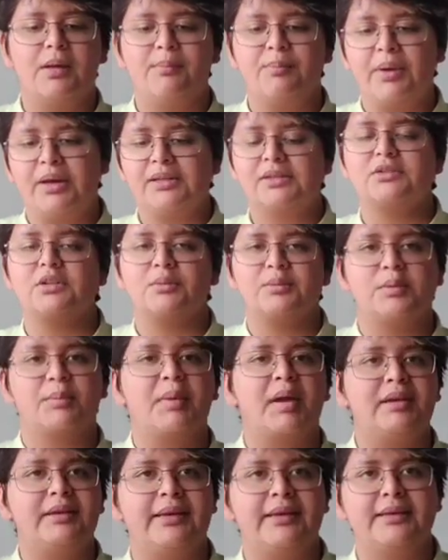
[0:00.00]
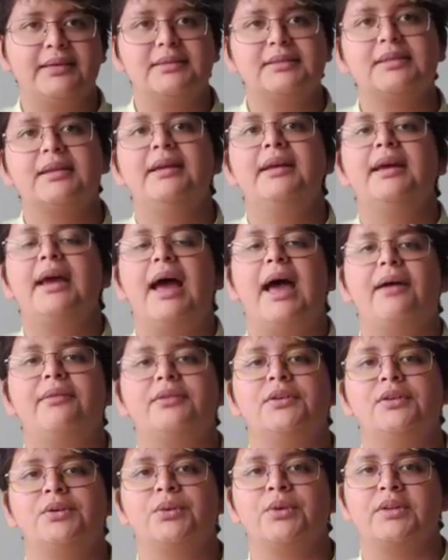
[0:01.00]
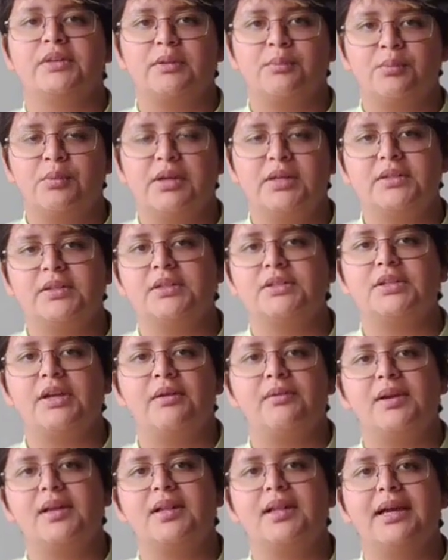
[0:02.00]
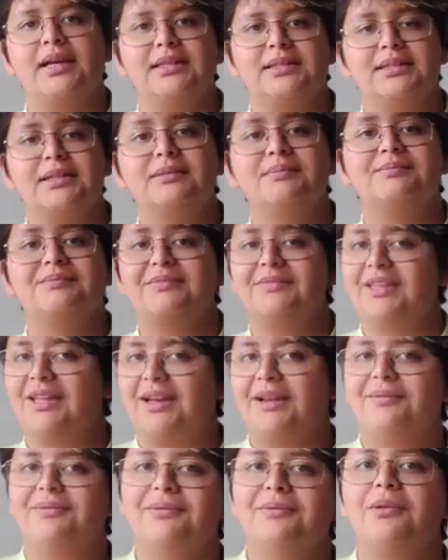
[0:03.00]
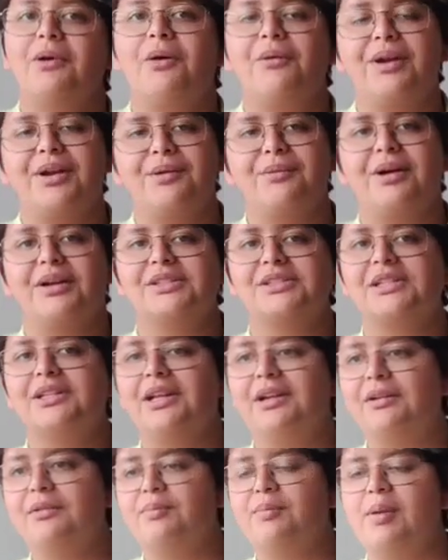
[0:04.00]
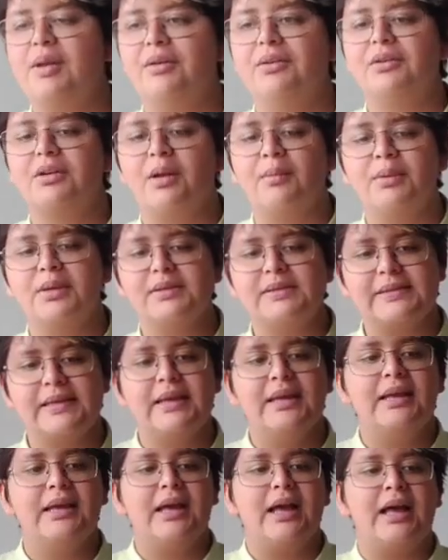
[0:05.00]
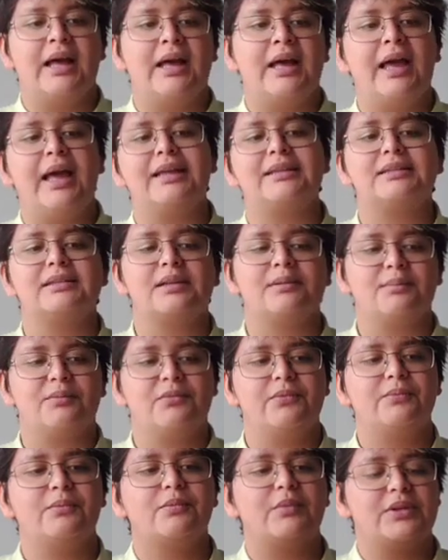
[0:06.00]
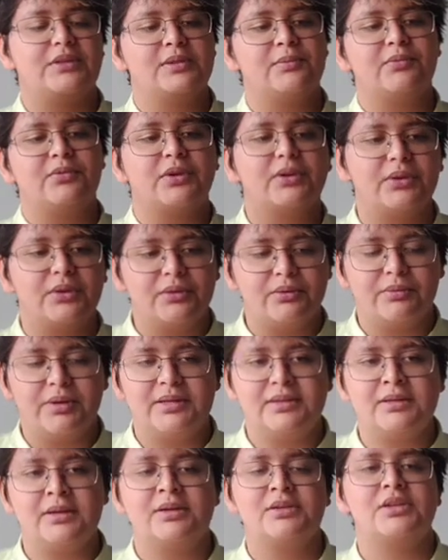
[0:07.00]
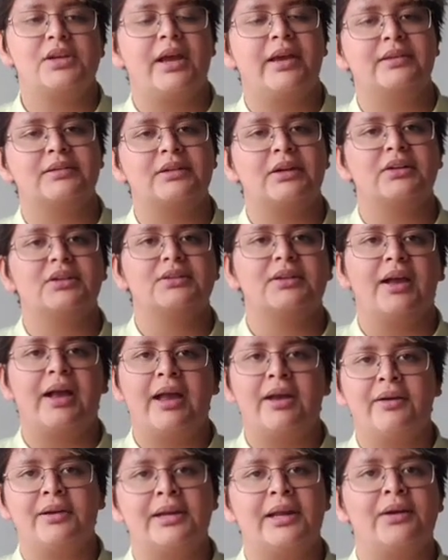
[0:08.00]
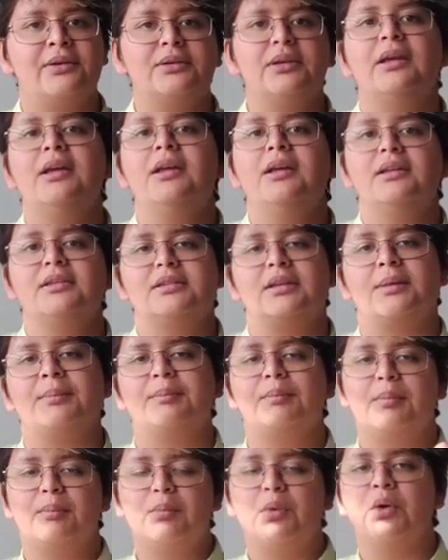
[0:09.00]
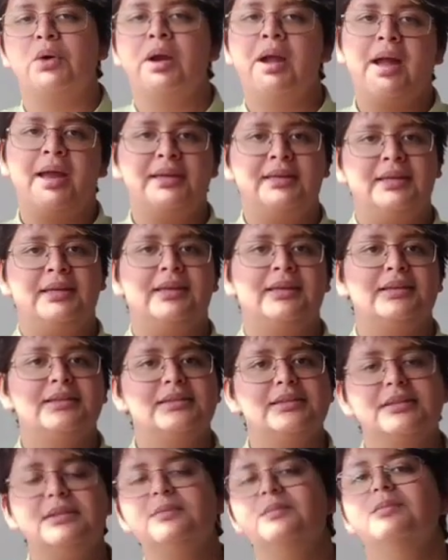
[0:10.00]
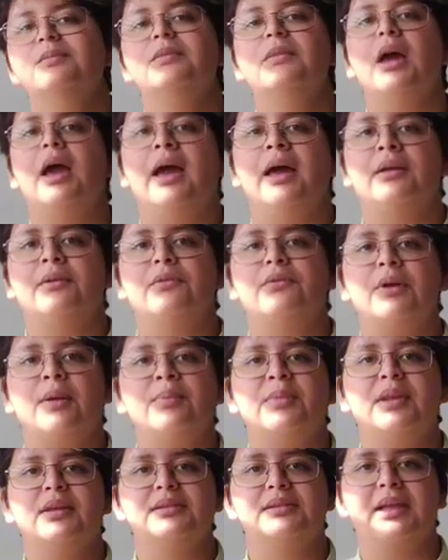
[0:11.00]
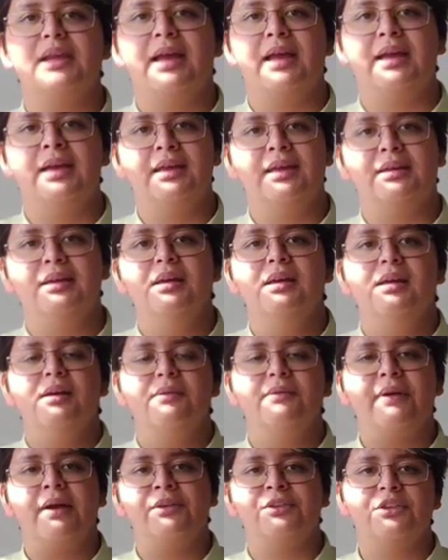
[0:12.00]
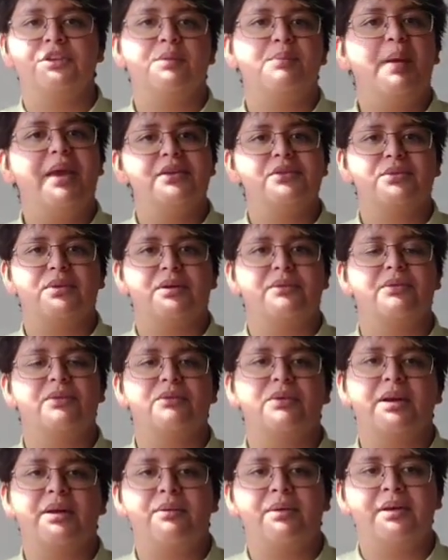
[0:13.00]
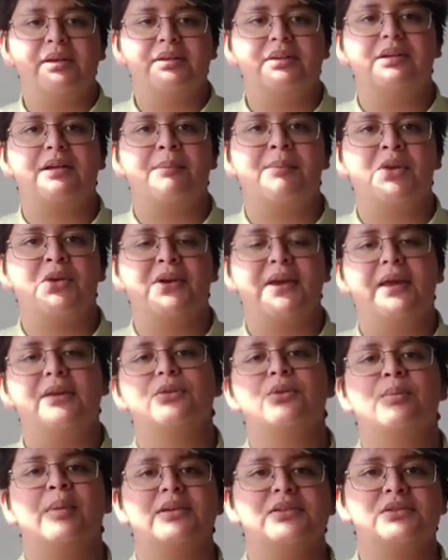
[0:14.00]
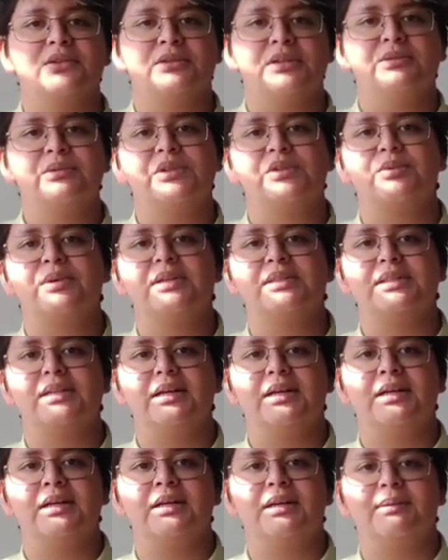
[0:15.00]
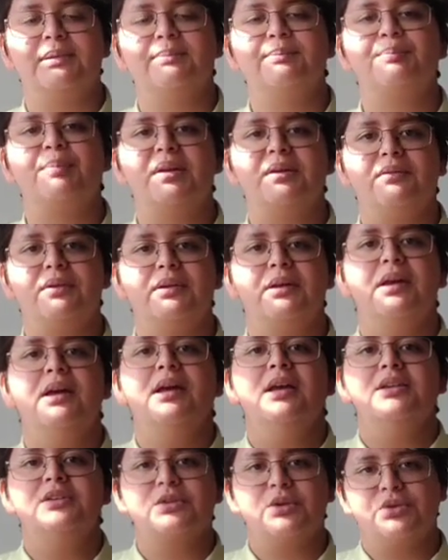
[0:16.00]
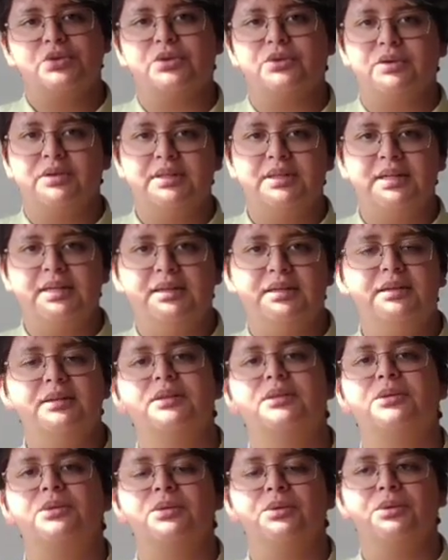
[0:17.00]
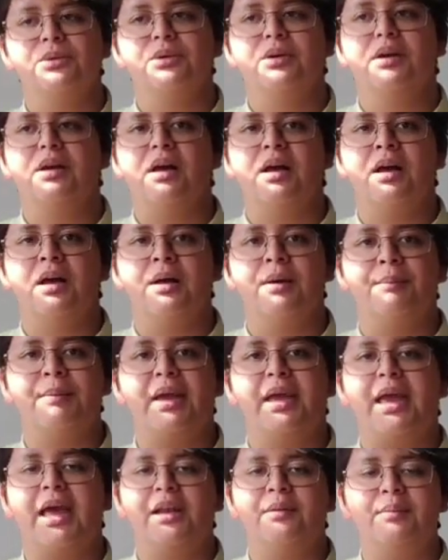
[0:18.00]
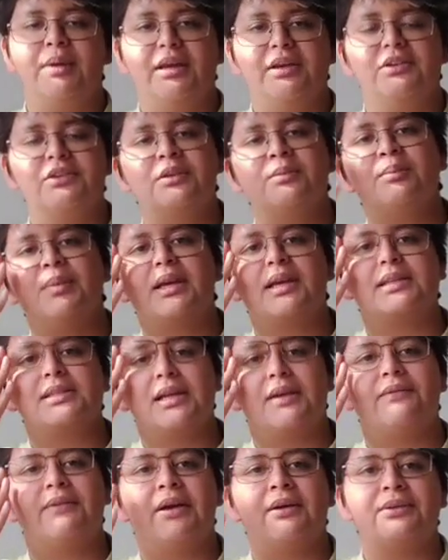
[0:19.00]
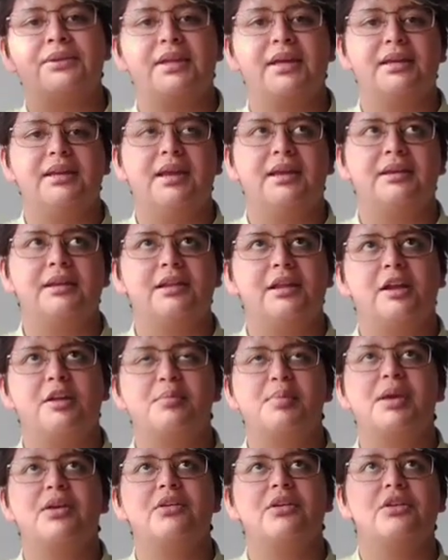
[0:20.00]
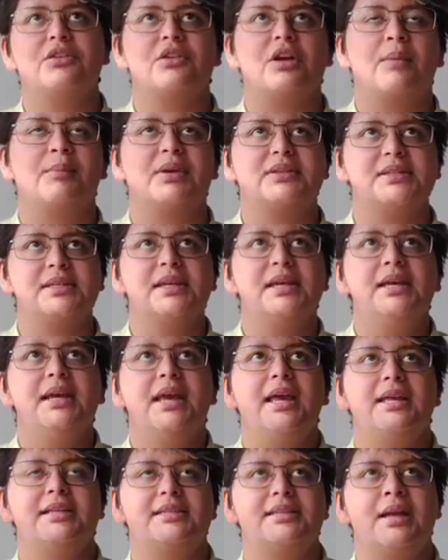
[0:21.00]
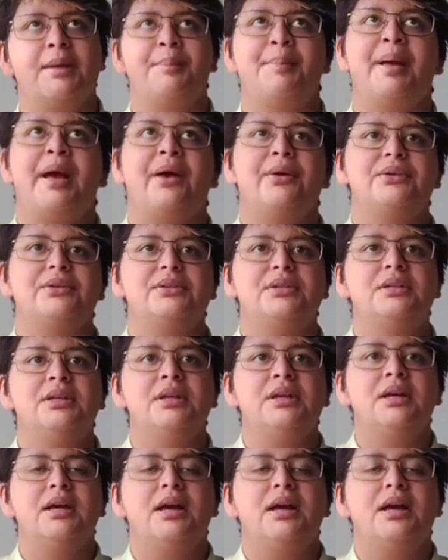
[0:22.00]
brainstorm some ideas. After doing some research, I realized that I've already watched a lot of period dramas, and with some further research, I started to iron out some more ideas. And from this, I found the base work for what I wanted to communicate through my story, which was a bit of a social critique through my animation, because I found that in a lot of period dramas, it's about